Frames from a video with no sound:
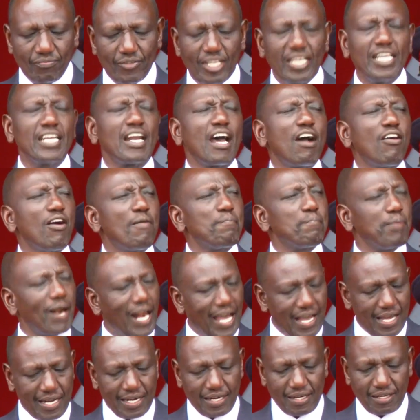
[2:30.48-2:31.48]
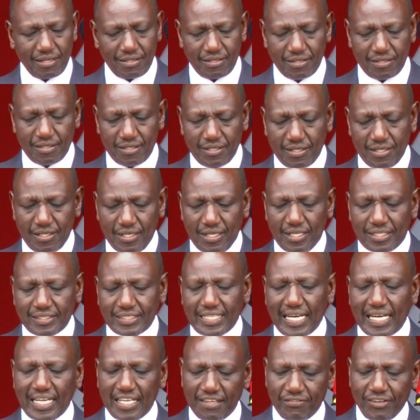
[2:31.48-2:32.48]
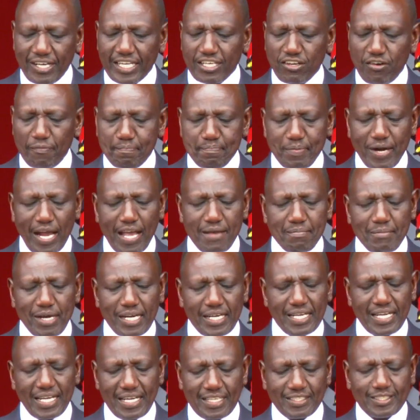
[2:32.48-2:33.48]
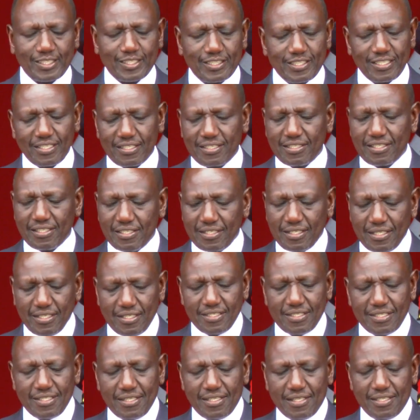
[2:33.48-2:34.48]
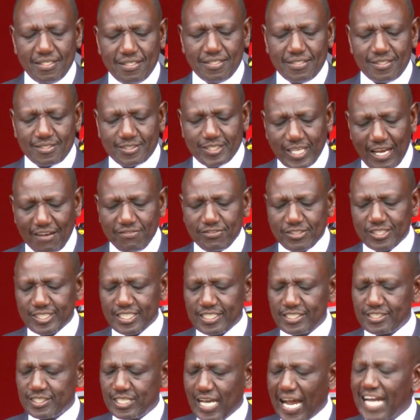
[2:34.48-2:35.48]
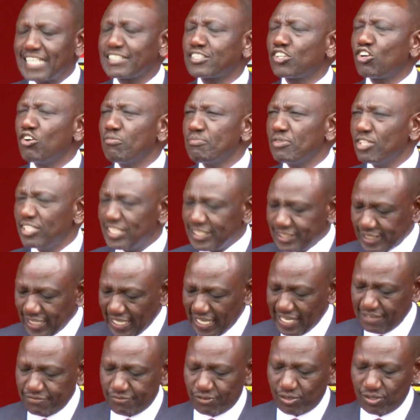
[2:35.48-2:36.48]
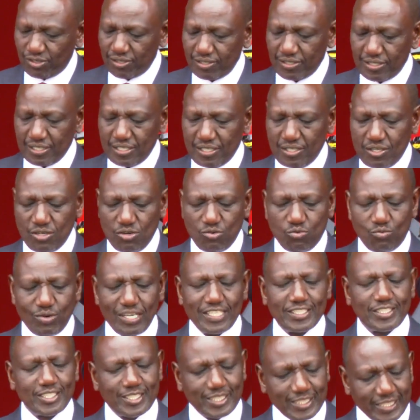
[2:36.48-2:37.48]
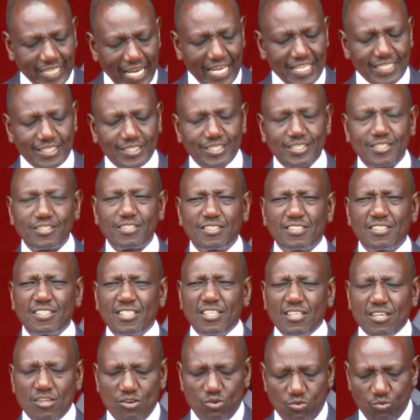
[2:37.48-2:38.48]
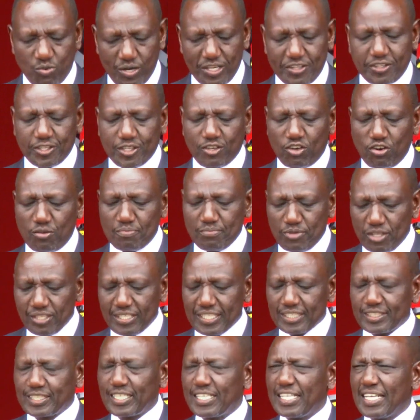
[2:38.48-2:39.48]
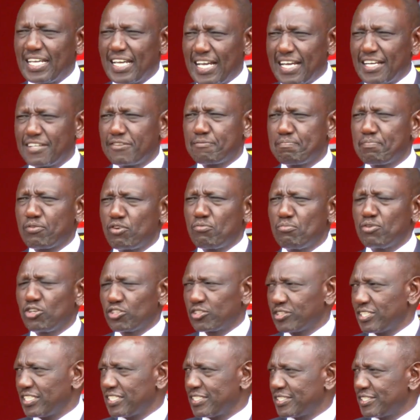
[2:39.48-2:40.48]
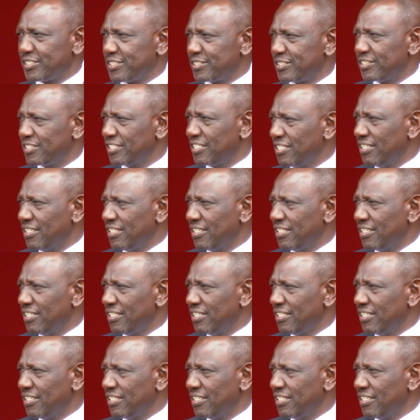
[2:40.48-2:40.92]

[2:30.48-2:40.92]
In our plan, delivery of primary health services at community level will start with community health promoters,